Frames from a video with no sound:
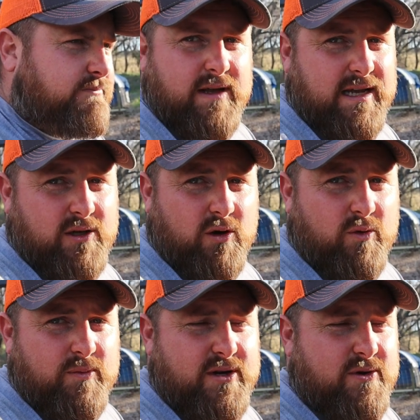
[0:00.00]
That's all
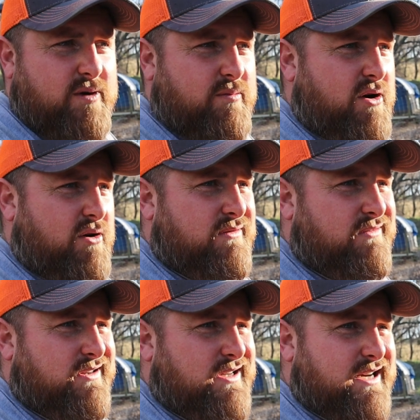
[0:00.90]
we'll be doing tomorrow.
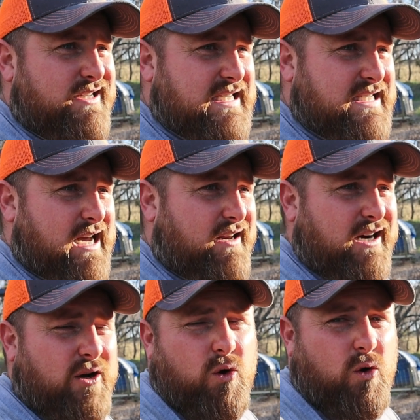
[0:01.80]
It doesn't sound
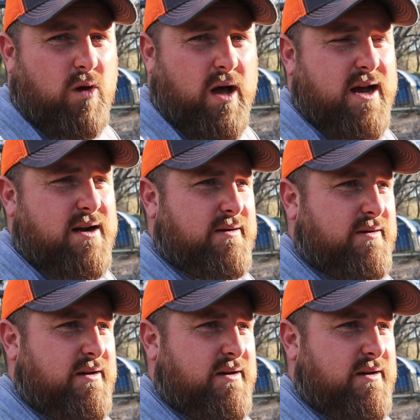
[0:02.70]
like a whole lot,